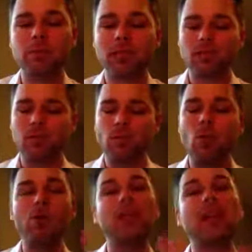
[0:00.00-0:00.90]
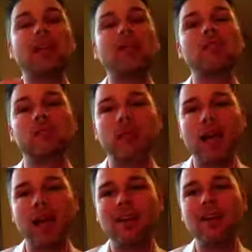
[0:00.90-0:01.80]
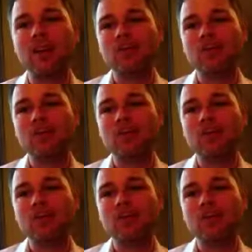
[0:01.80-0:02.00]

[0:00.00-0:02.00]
because the more that I can do that,